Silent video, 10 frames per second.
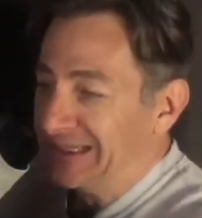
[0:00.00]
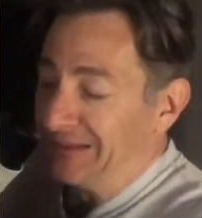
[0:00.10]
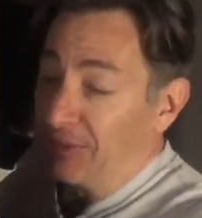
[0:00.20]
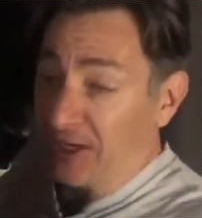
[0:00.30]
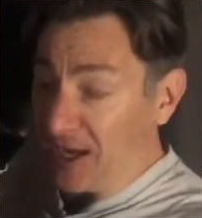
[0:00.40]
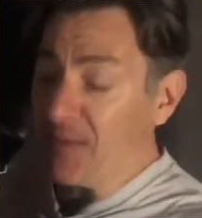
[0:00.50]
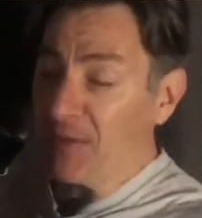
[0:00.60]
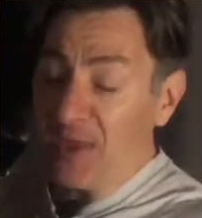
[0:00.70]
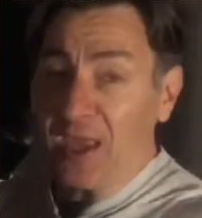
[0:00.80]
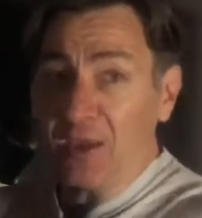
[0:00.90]
But in
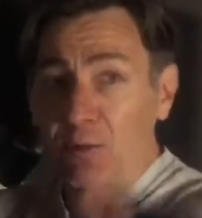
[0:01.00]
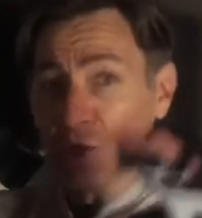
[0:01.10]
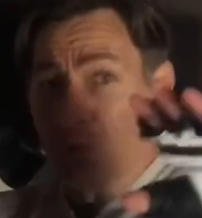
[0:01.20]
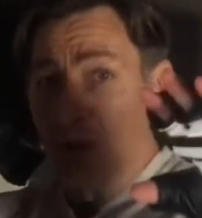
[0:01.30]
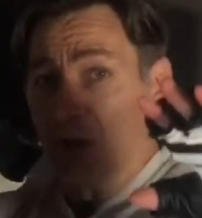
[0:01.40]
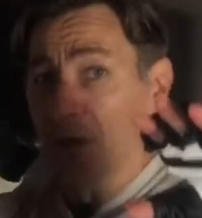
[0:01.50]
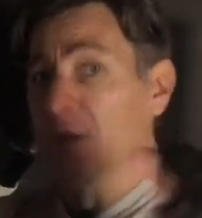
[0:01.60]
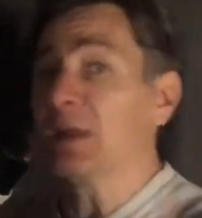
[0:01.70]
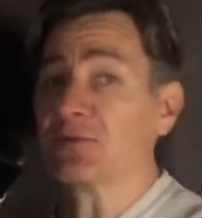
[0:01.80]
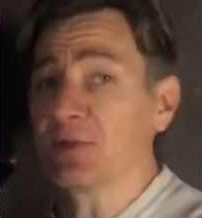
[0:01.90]
MMA, when you're wearing
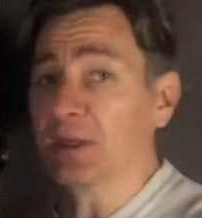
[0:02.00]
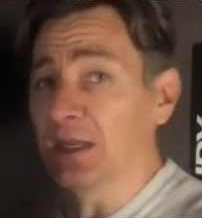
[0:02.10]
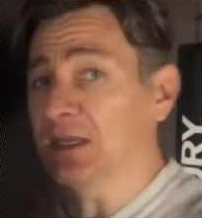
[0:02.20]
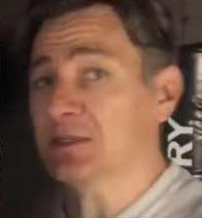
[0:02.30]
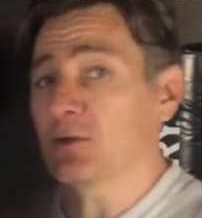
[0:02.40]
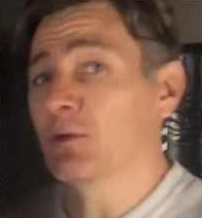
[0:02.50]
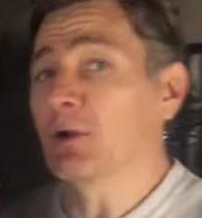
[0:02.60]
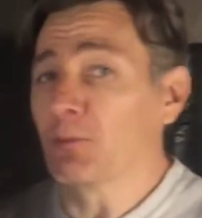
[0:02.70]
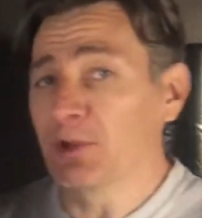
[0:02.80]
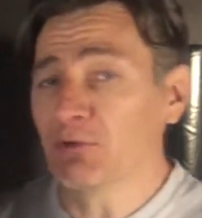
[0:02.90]
gloves like this, or in
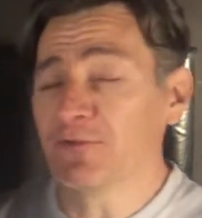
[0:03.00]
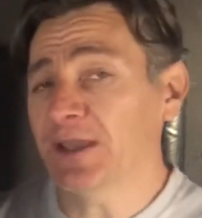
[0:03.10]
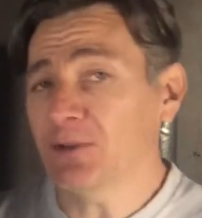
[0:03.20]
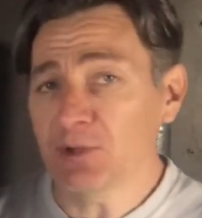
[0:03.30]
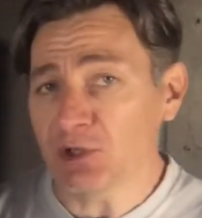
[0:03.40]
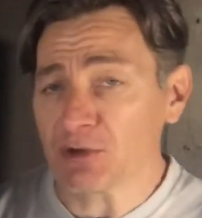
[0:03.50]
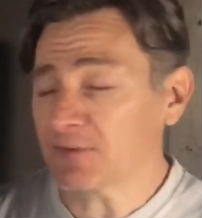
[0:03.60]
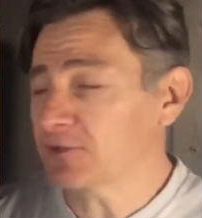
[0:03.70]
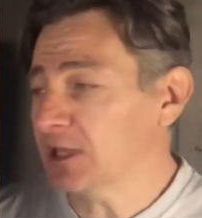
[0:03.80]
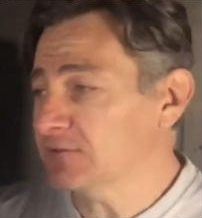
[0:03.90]
a real fight when you don't
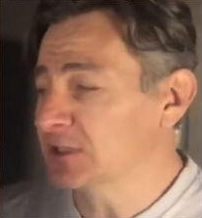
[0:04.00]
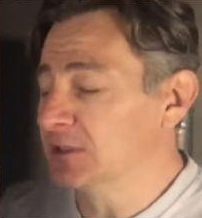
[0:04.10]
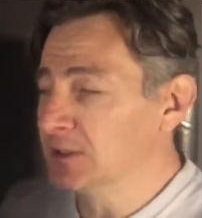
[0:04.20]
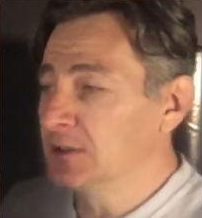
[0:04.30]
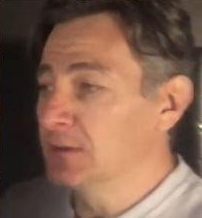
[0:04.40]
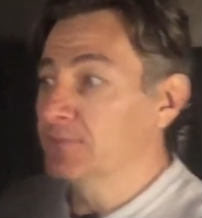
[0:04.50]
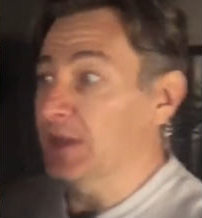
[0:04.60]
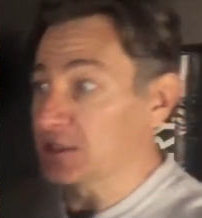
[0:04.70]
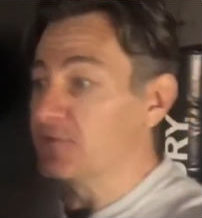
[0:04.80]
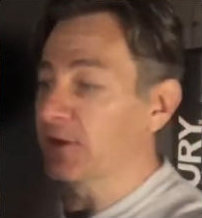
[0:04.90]
have gloves,
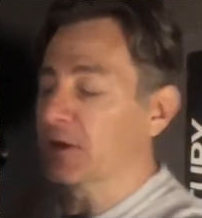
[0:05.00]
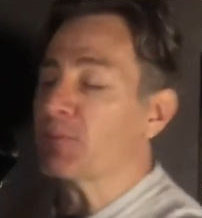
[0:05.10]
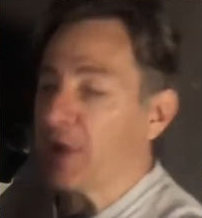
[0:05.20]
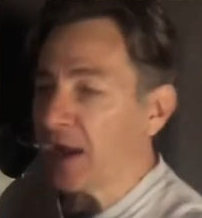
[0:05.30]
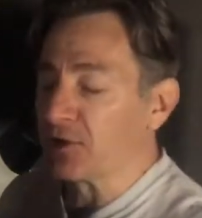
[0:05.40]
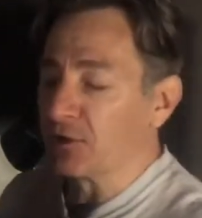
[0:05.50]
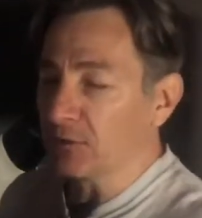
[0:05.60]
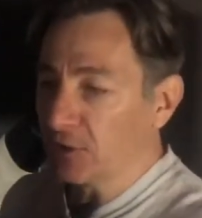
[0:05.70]
it's very practical.